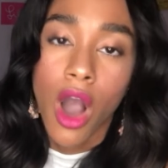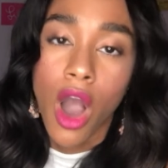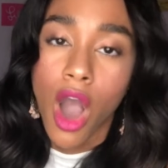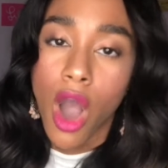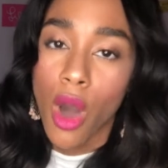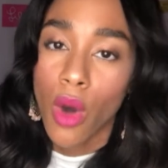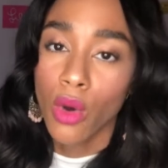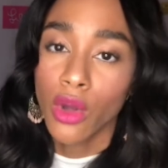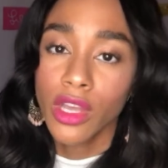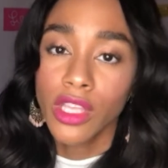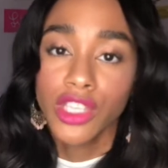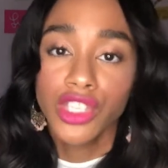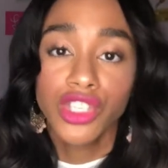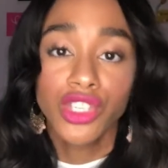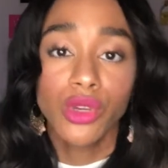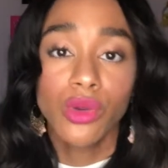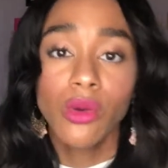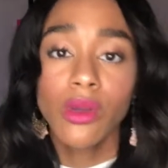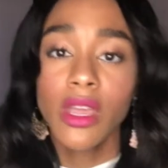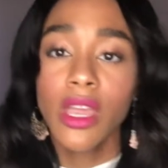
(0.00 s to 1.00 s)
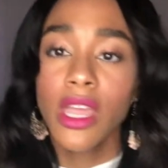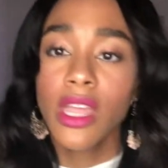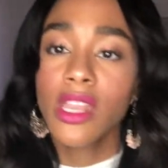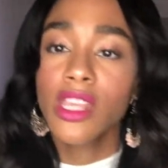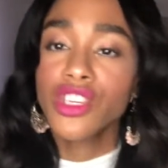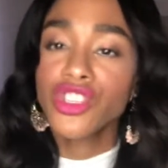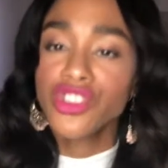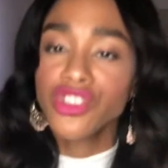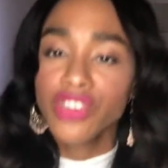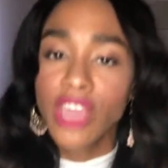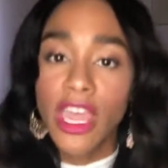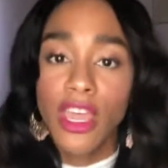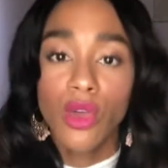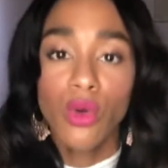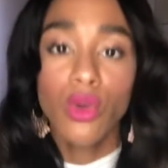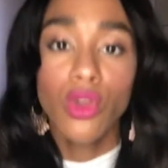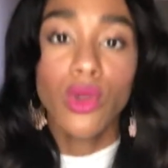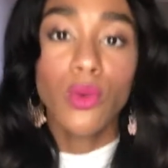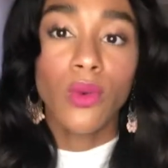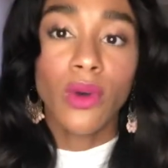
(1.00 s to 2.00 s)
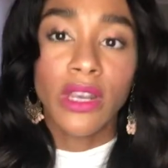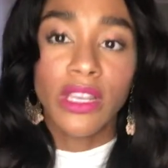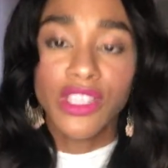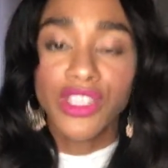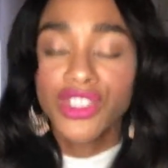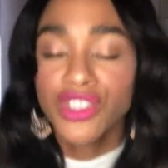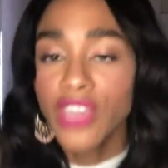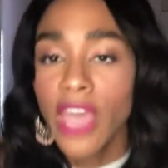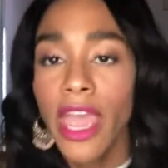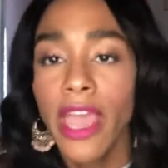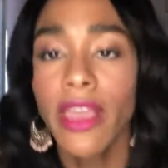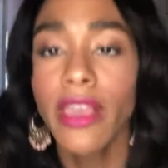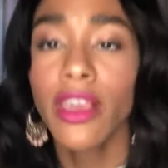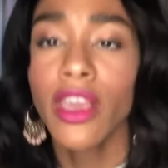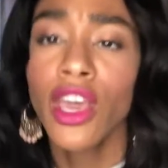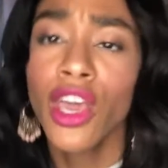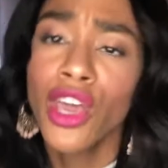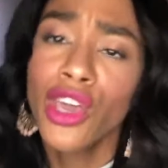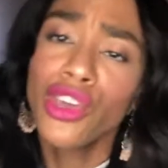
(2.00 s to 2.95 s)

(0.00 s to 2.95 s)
Oh, because you can shake who you want to shake.